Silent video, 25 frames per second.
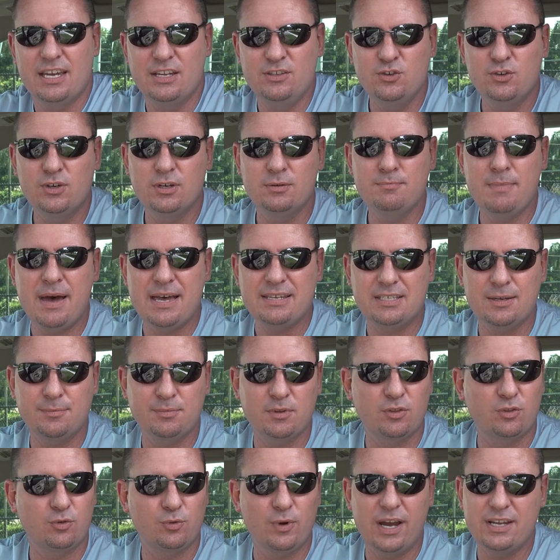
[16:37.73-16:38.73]
and you could mess up
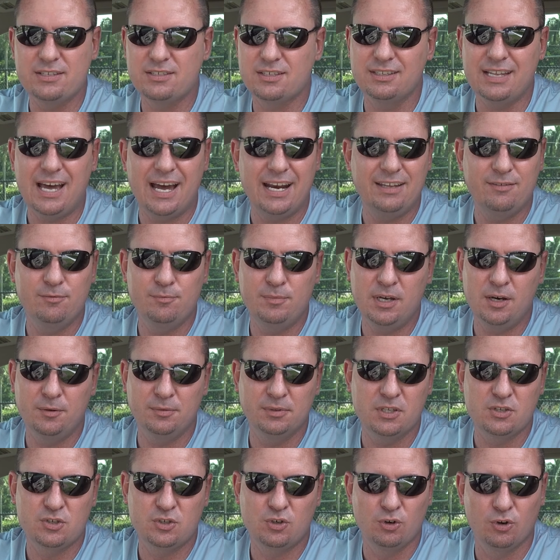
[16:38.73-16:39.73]
the threads and not even be able
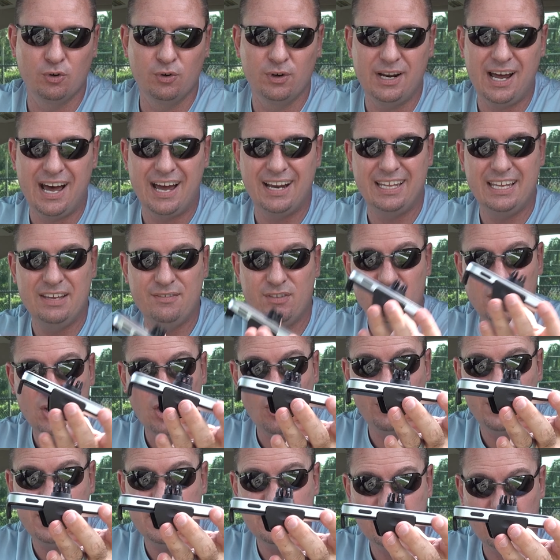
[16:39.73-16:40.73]
to screw it on, even
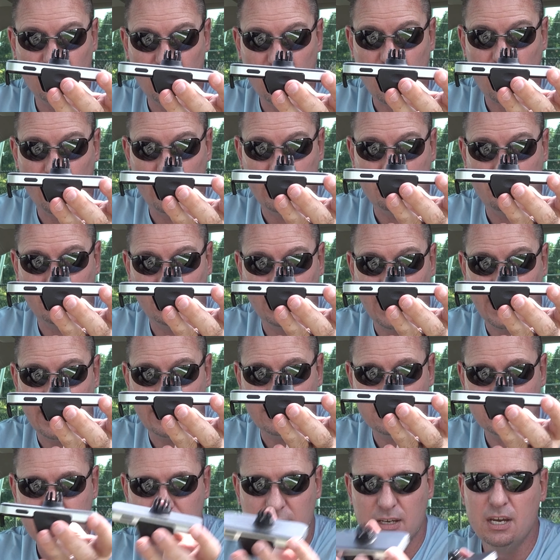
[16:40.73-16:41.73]
though these are all in
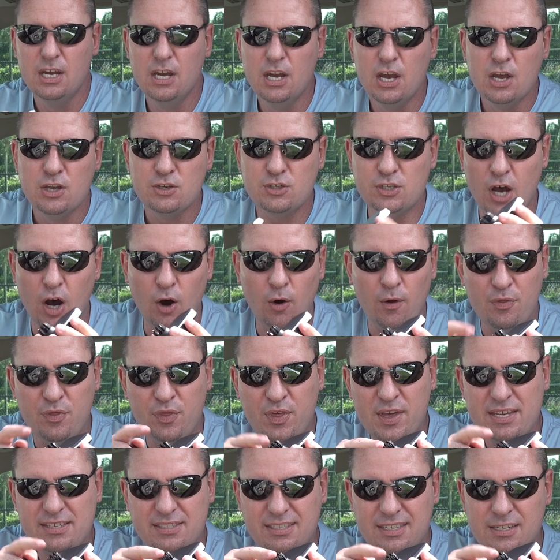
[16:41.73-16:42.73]
place. So
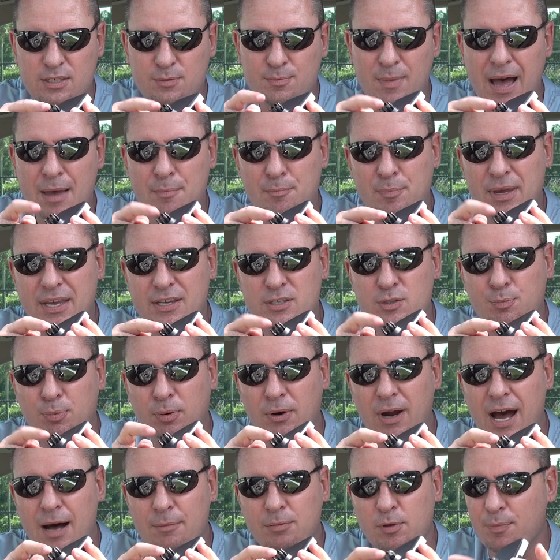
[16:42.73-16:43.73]
this is my biggest
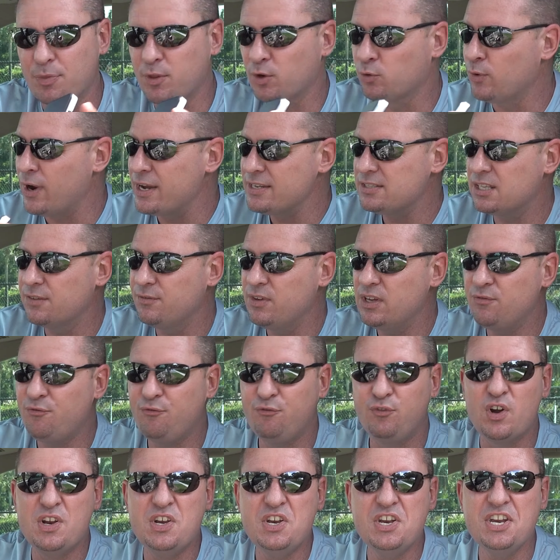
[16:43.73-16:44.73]
problem. The rest of it,
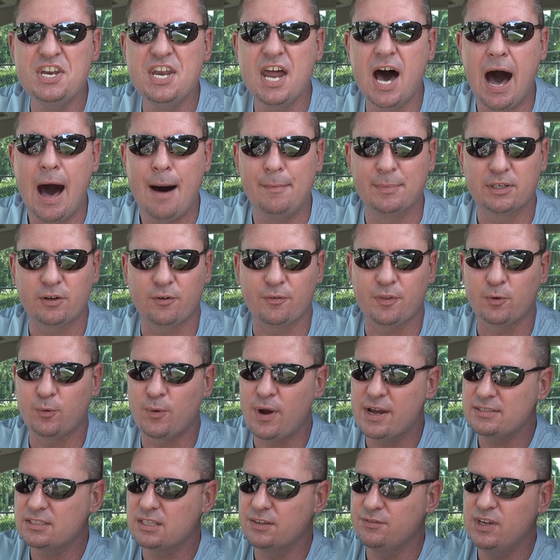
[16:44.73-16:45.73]
phenomenal. The
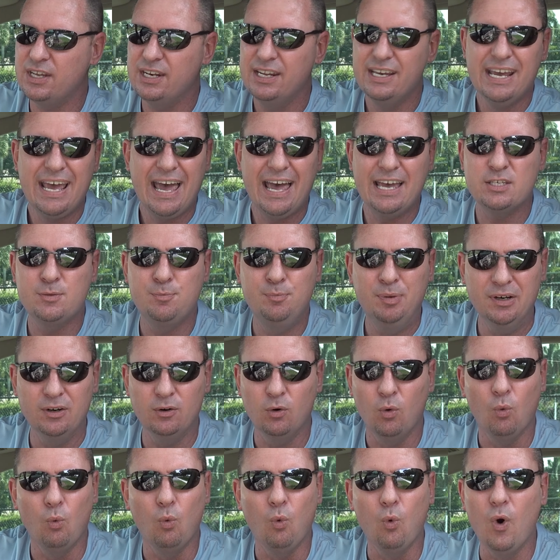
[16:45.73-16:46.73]
rest of it is
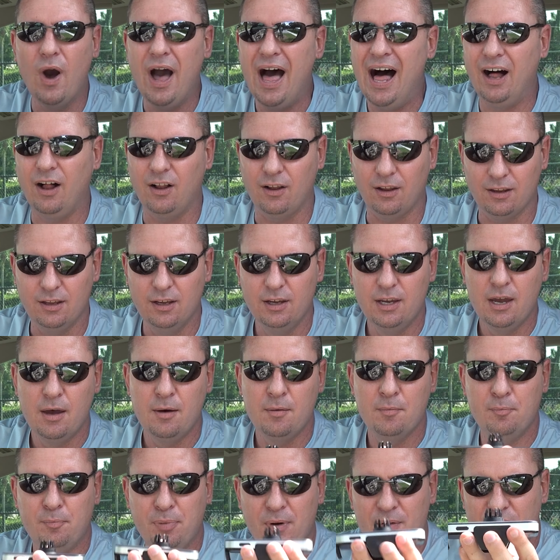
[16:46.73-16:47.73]
built well,
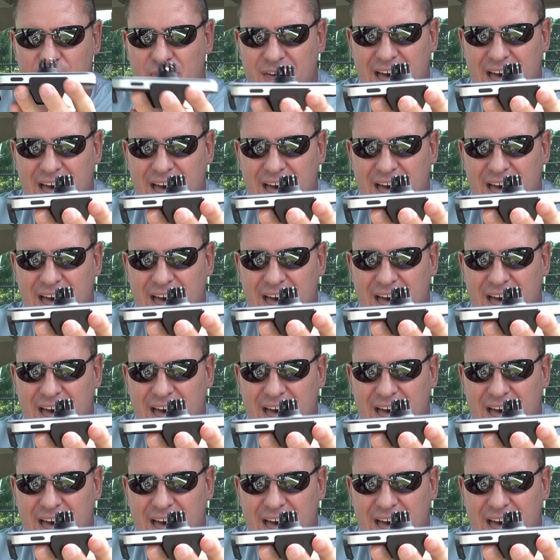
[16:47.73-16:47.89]
but